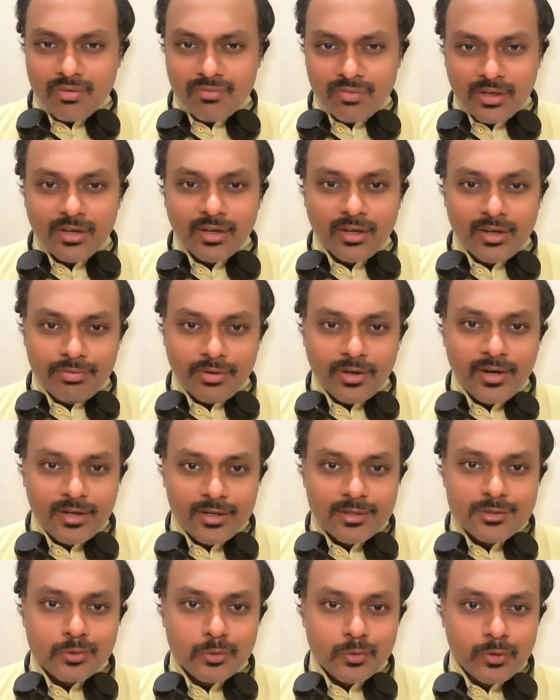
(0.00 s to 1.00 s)
Well, yeah, if
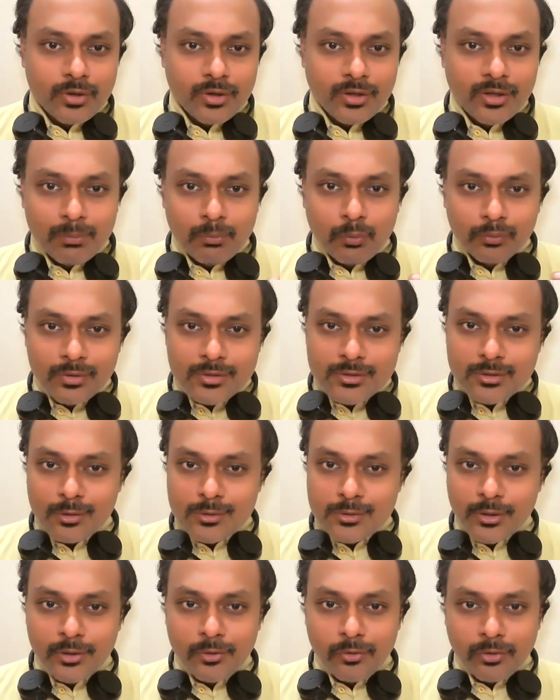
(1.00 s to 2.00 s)
IITs could remove this
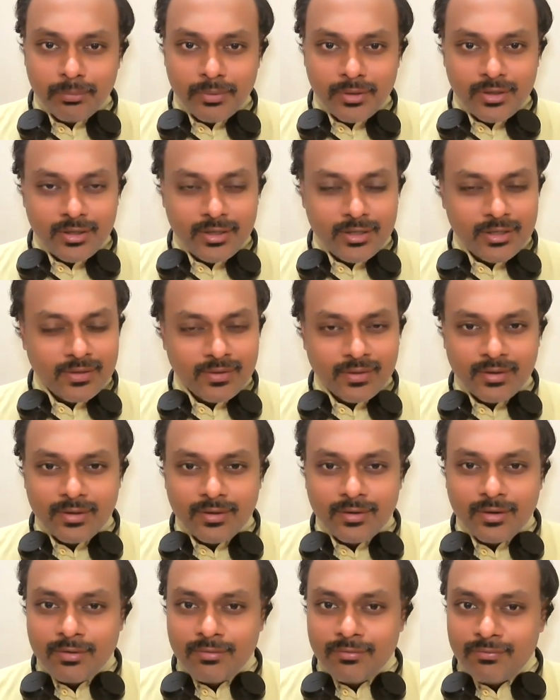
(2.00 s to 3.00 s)
also, it would be
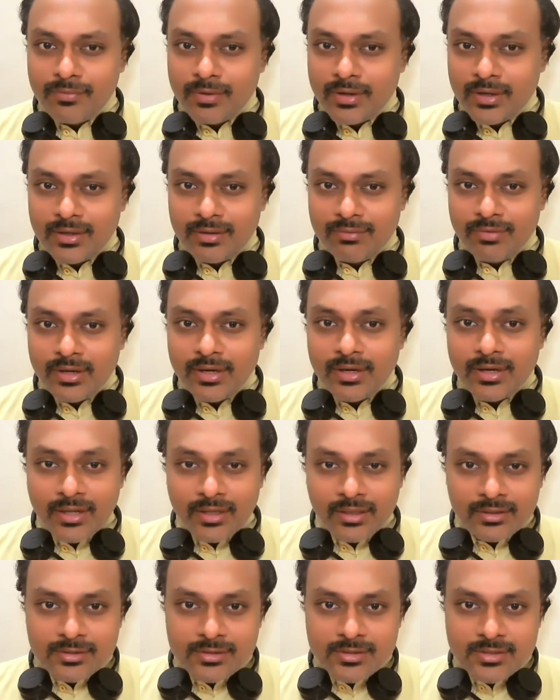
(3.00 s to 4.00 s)
a very
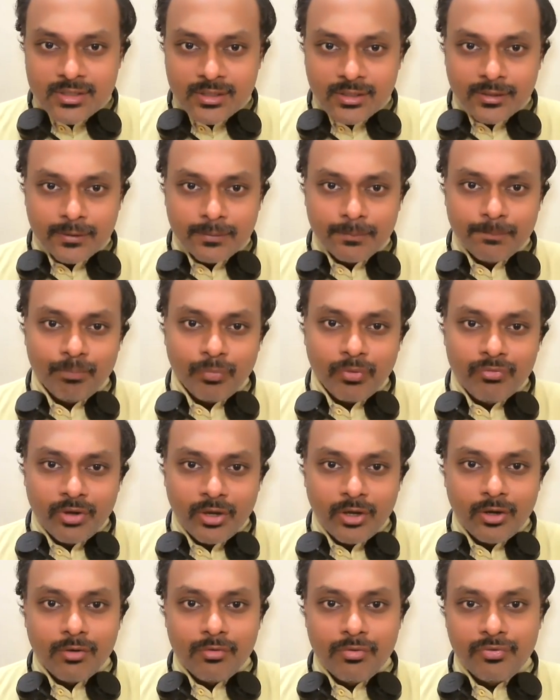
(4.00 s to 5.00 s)
nice
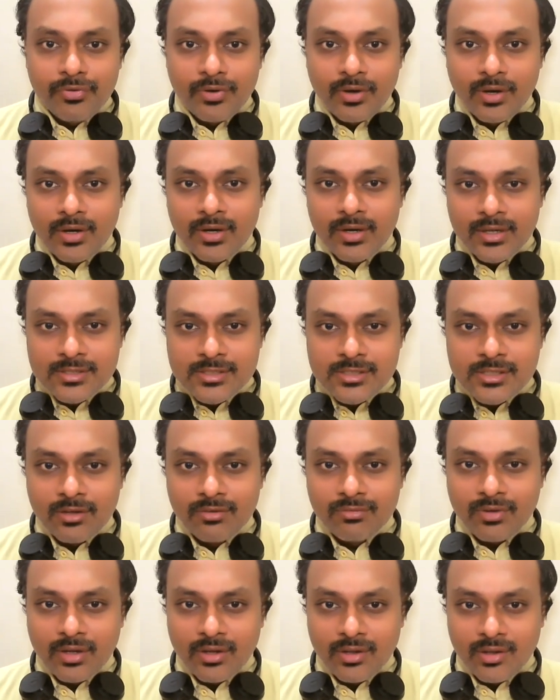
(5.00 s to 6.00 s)
way of testing
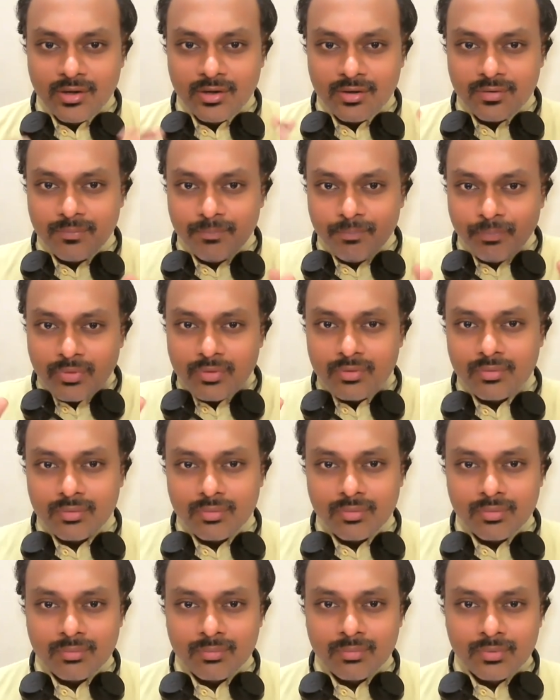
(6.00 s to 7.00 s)
where
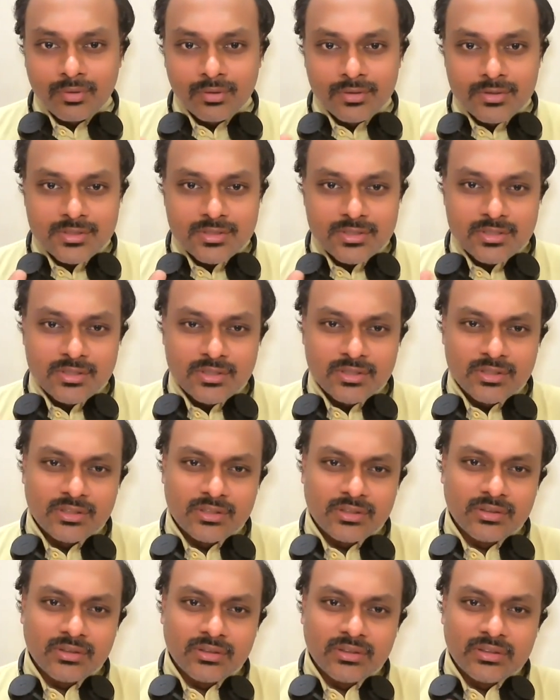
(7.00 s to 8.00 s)
this
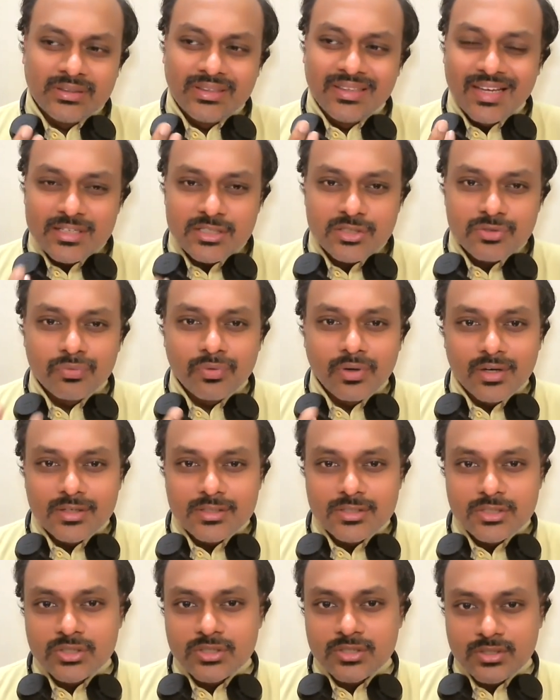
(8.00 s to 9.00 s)

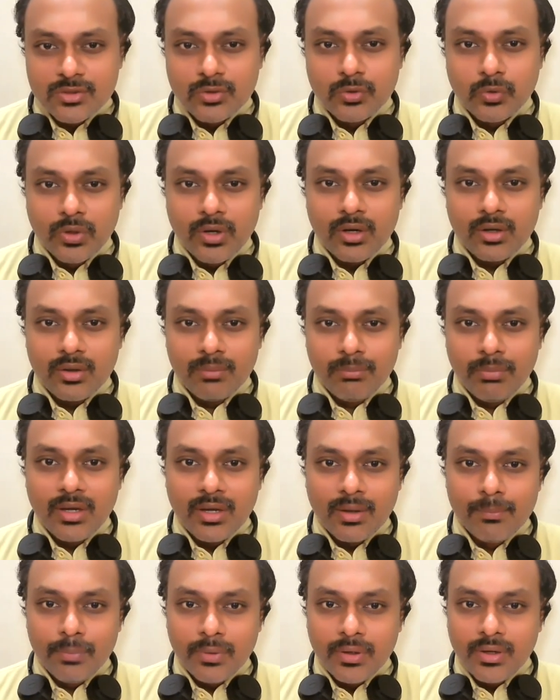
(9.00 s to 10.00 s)
guessworks could be
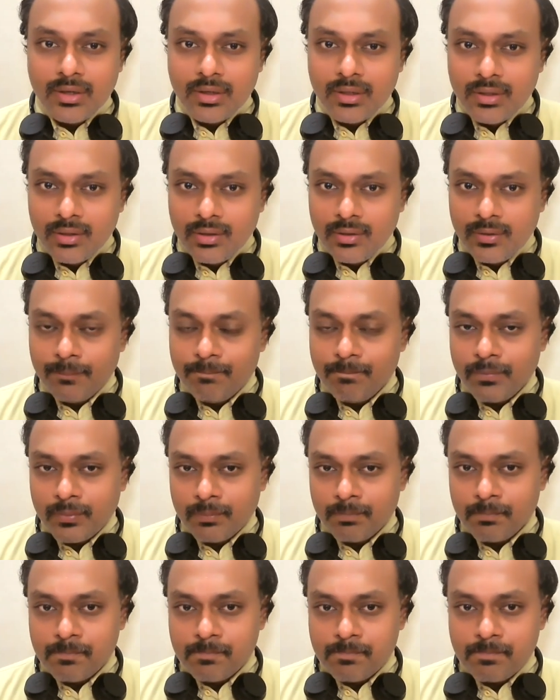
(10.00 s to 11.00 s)
completely
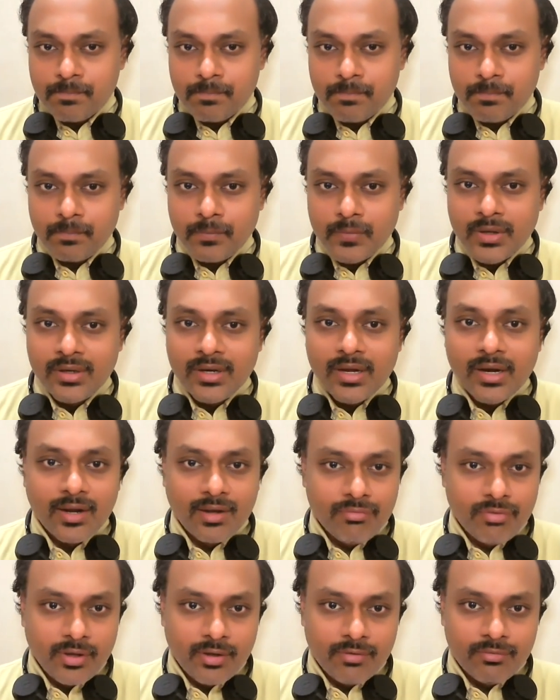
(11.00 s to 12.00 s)
done
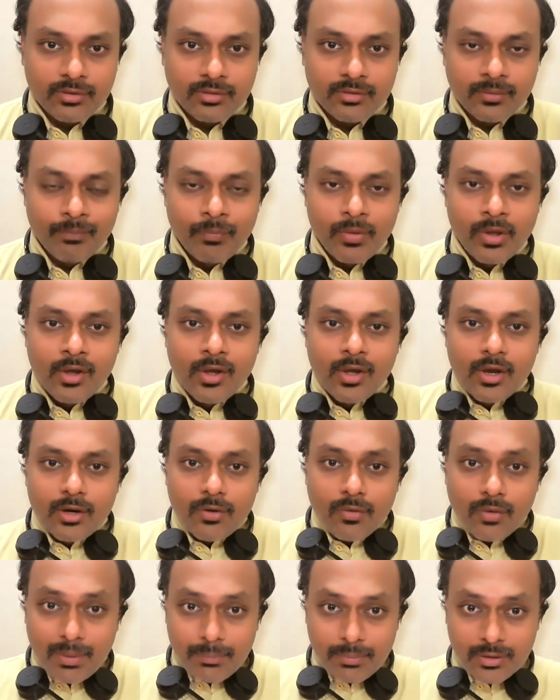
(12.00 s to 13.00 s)
away with.
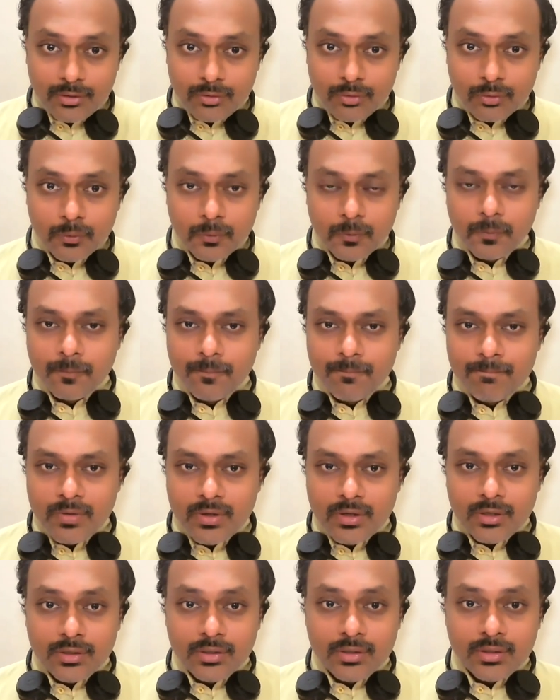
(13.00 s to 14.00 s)
Now, coming to
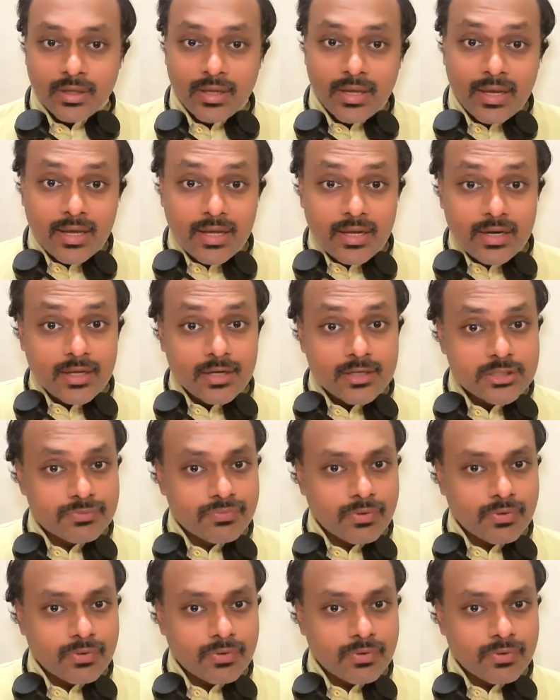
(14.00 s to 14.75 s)
the areas